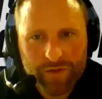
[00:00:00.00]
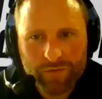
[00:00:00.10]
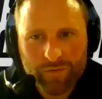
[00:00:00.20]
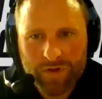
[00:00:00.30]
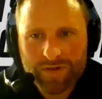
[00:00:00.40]

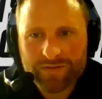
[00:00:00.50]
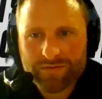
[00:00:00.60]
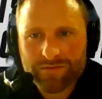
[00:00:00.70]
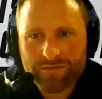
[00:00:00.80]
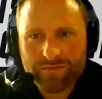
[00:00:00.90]
field
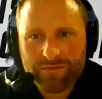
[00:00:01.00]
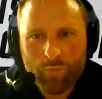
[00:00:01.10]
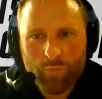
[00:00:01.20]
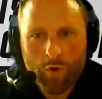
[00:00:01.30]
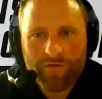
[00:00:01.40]
was
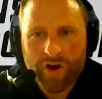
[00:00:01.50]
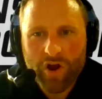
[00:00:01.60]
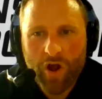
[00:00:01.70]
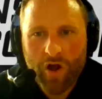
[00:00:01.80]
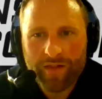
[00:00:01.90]

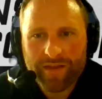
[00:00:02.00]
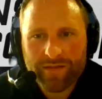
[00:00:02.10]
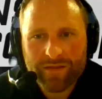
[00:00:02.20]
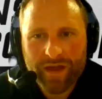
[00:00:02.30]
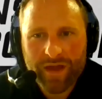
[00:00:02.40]
more of a
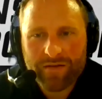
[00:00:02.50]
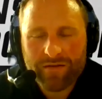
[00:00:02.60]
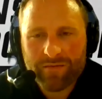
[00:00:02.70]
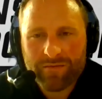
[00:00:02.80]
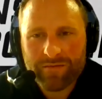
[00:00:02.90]
calling
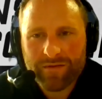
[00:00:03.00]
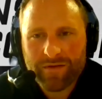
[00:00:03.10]
than